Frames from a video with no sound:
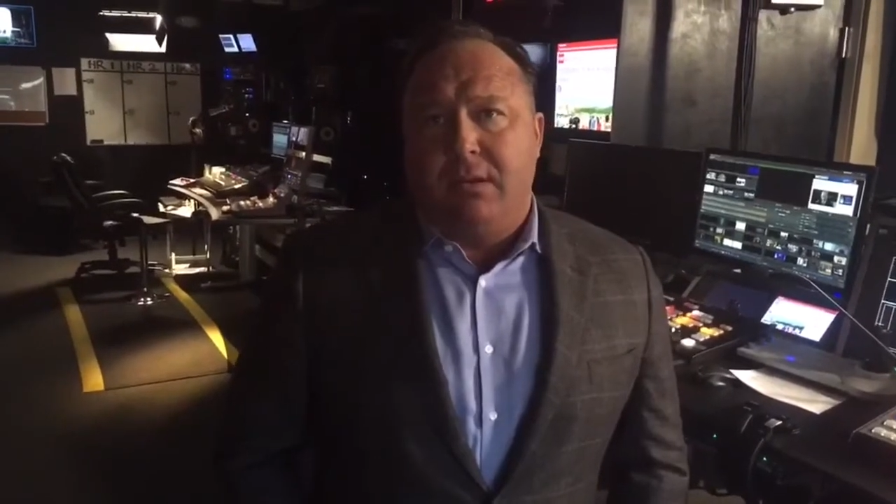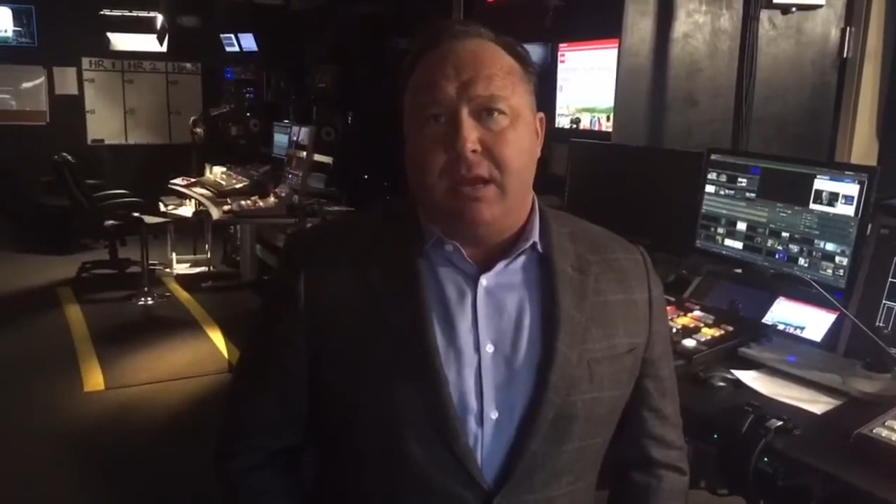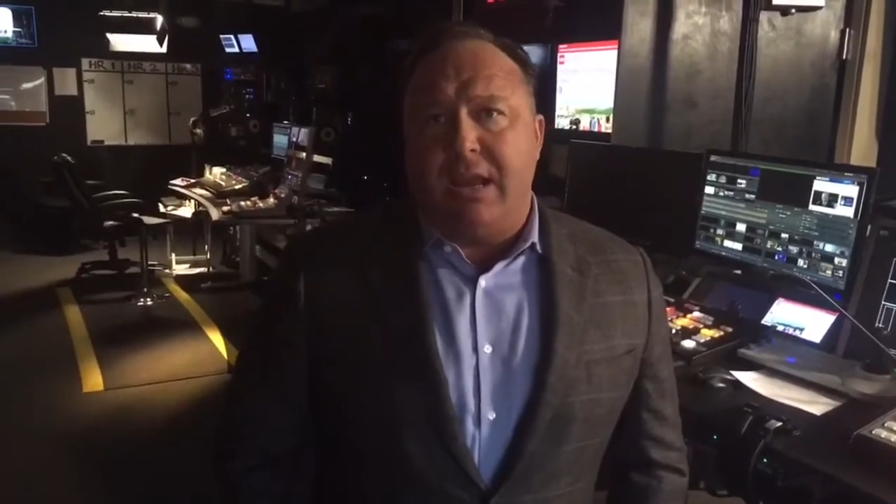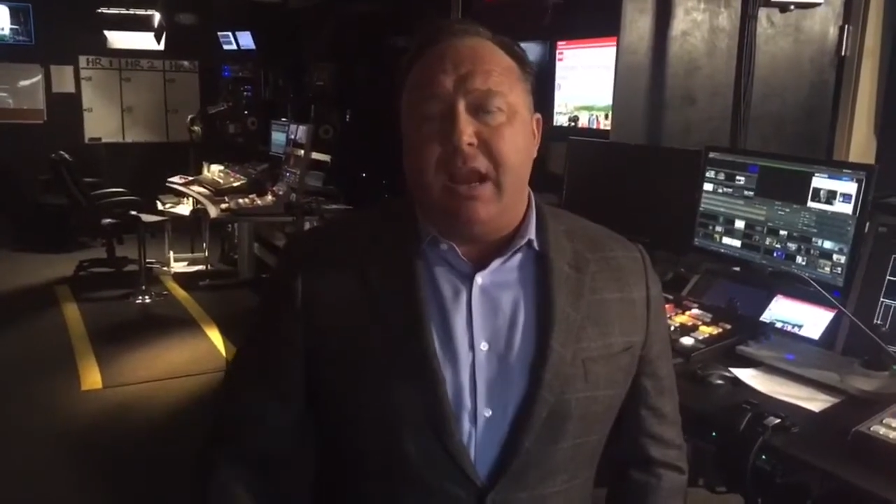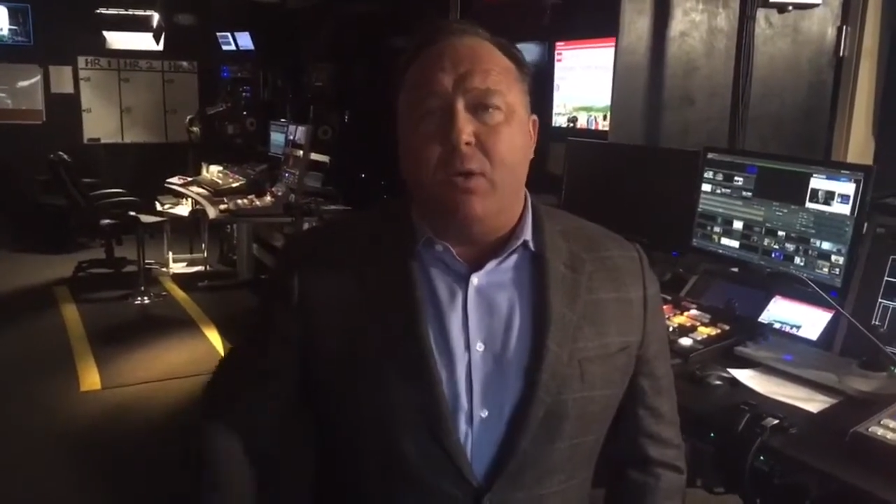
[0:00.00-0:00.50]

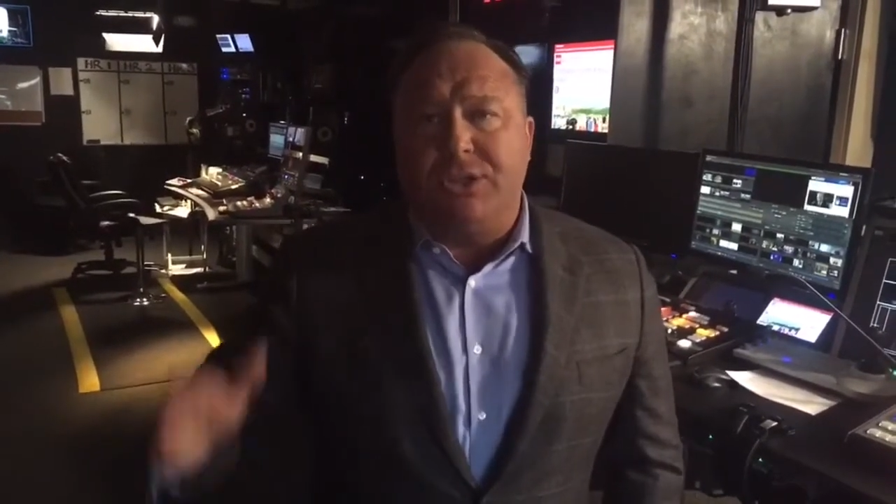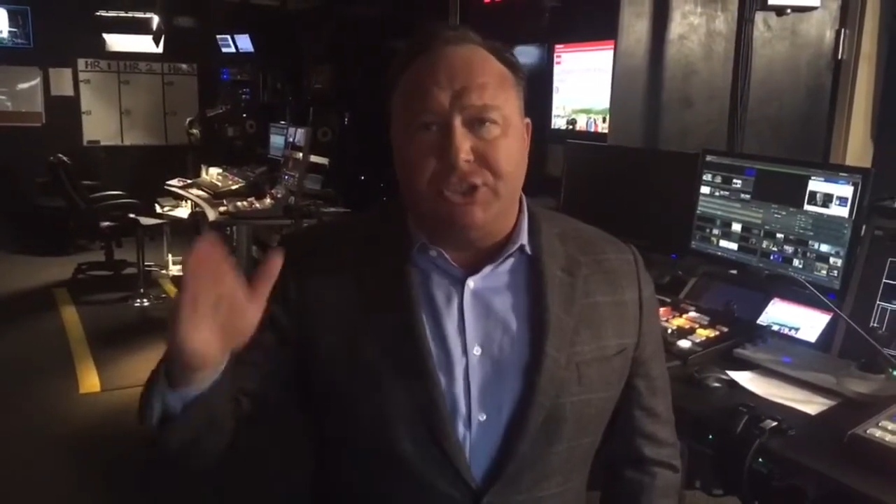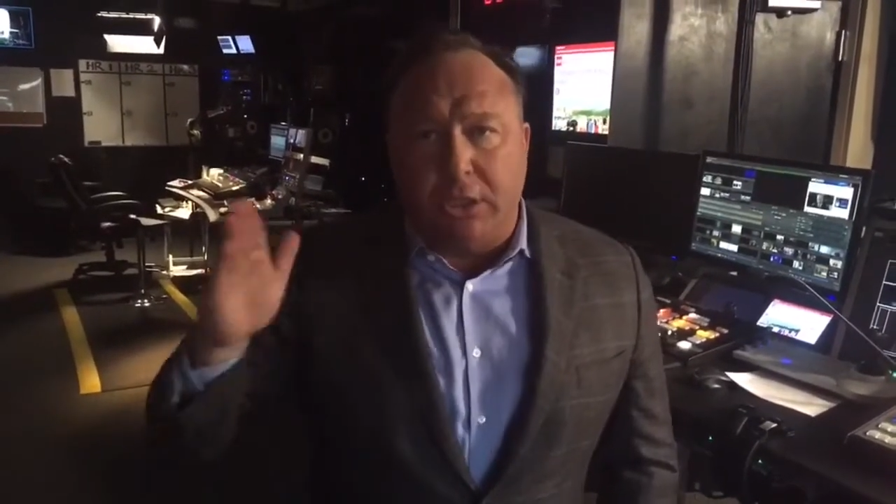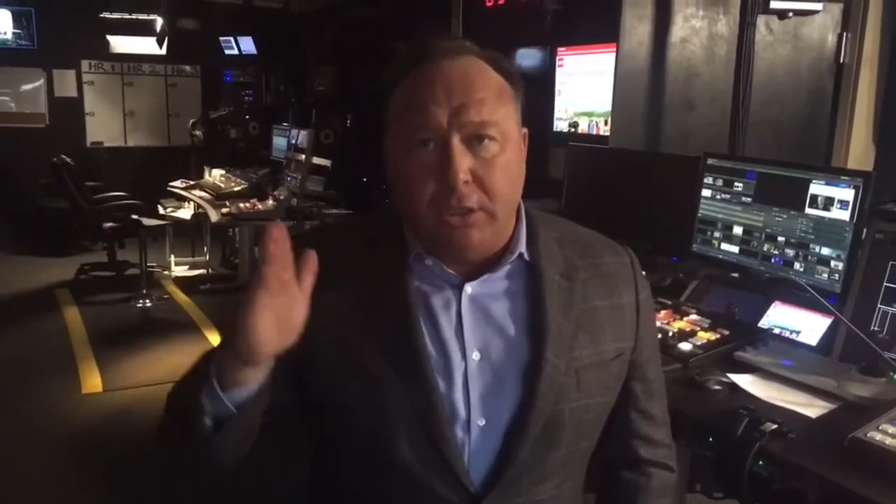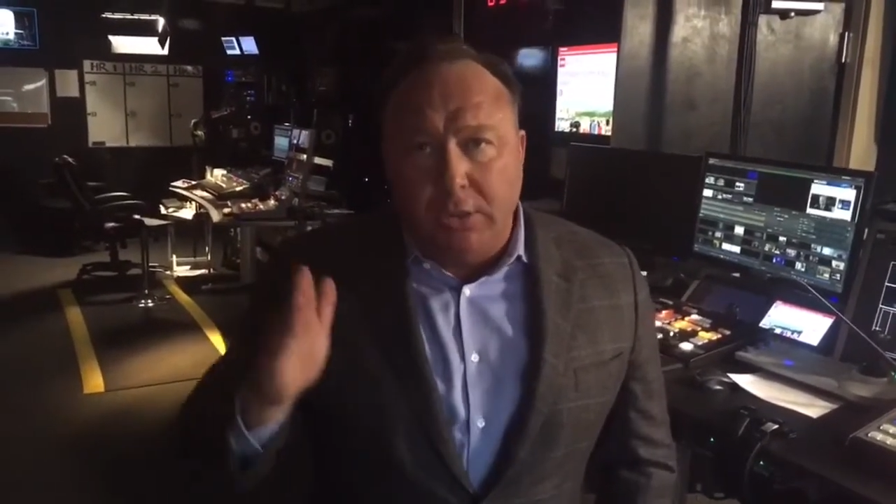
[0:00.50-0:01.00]
Again, I want to
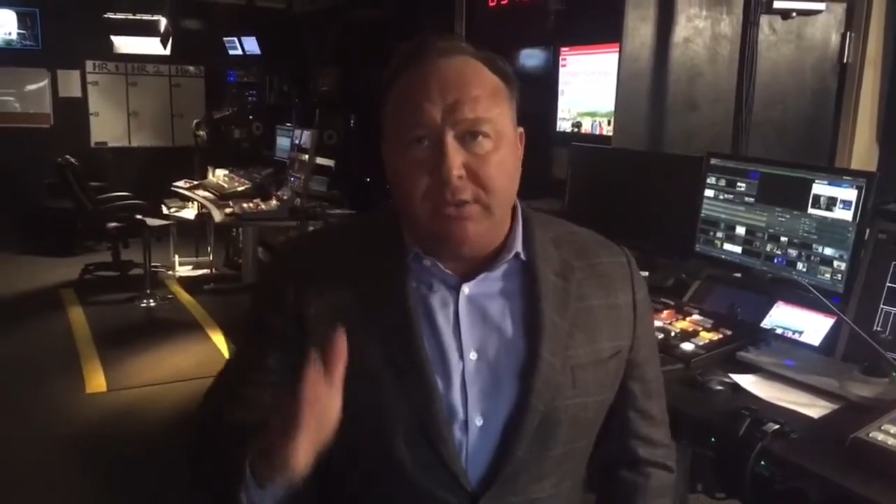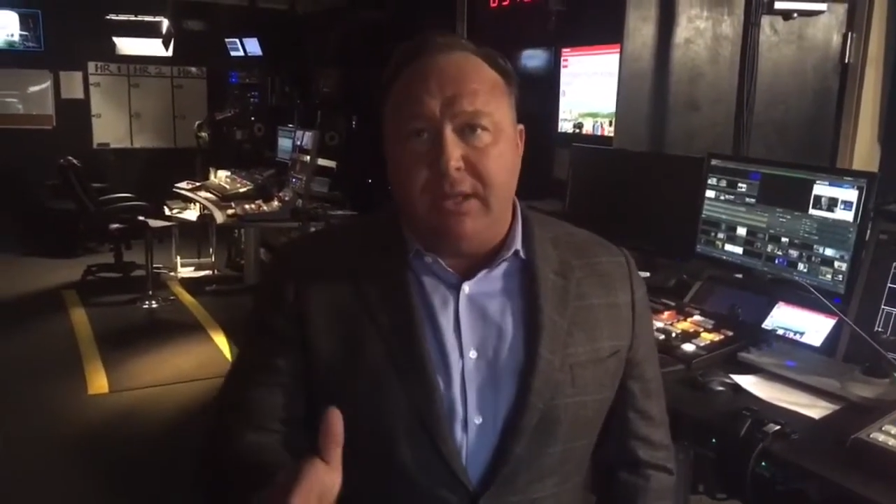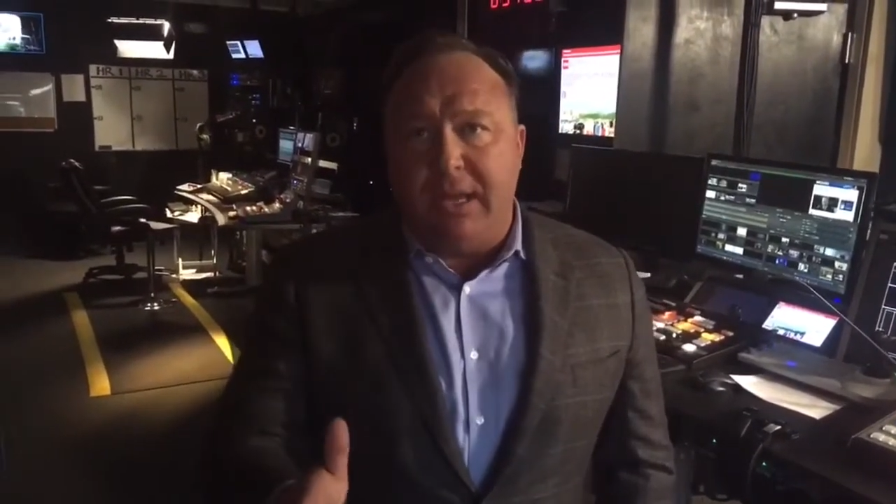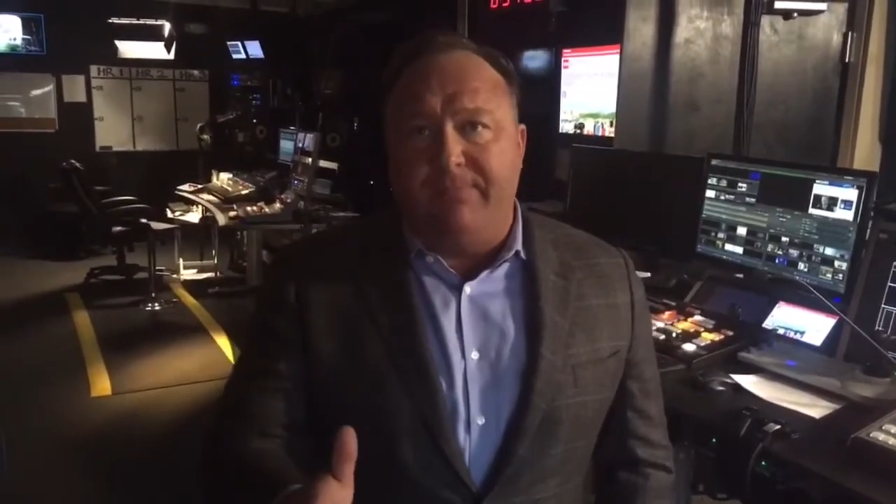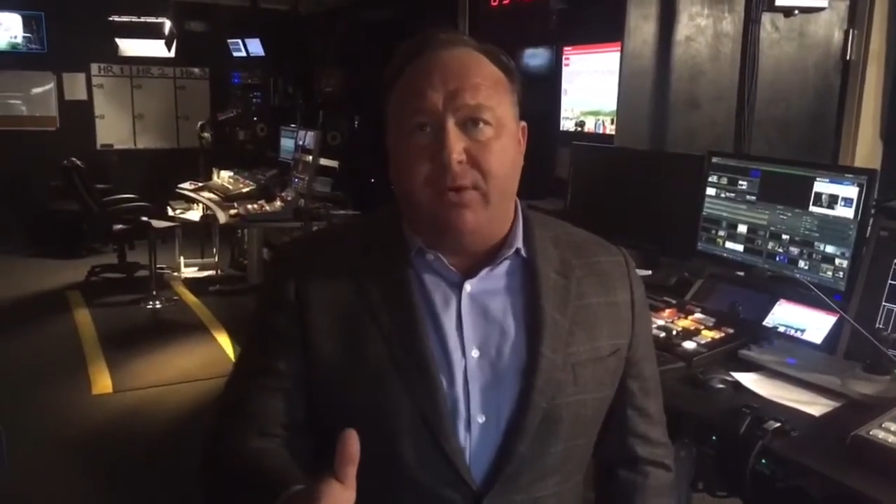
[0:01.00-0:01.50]
salute
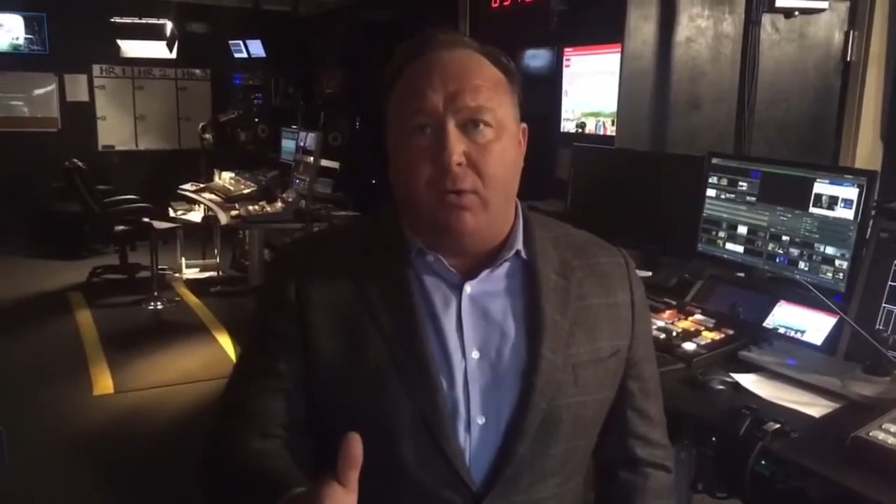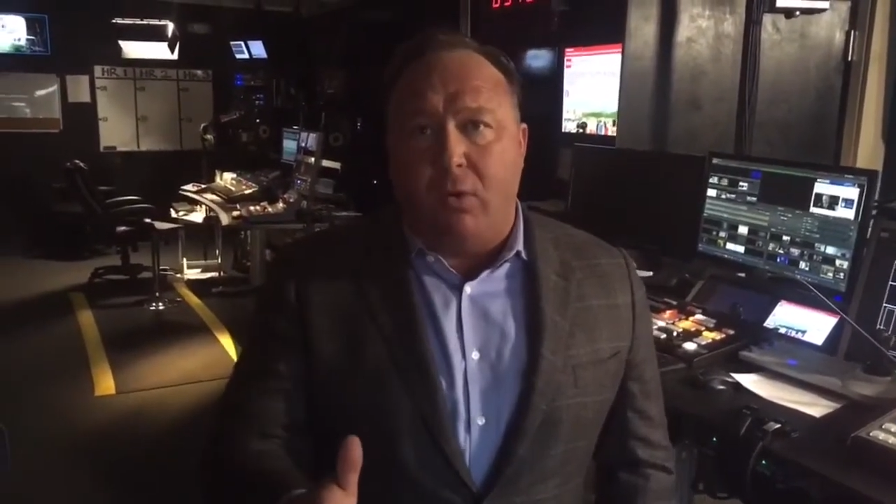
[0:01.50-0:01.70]
the info